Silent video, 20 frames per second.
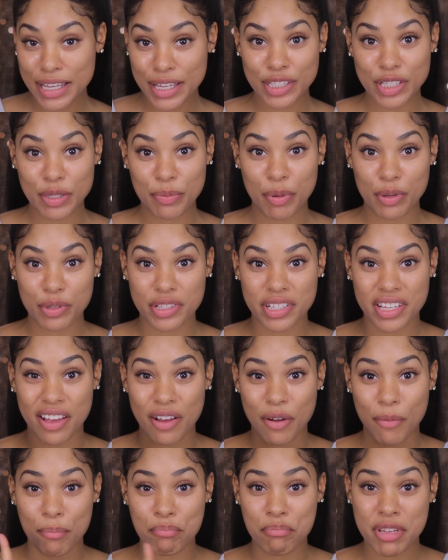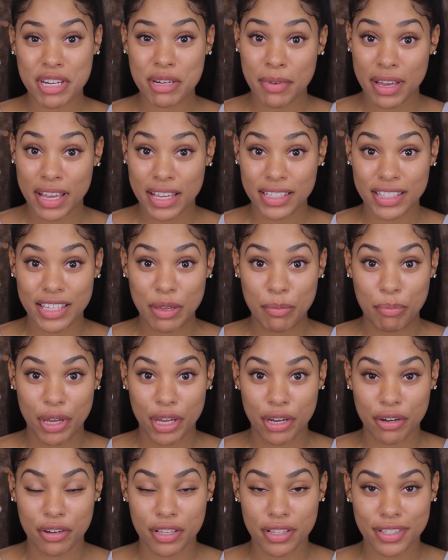supposed to help minimize the
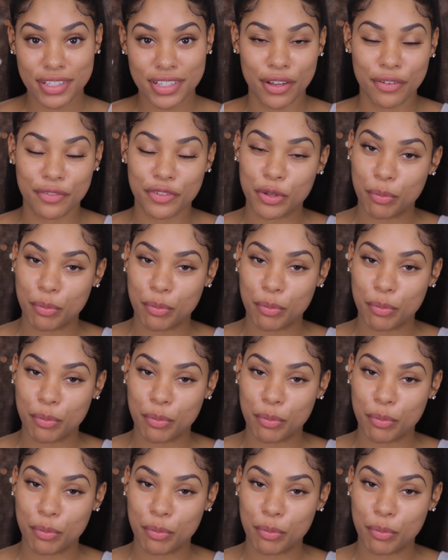appearance of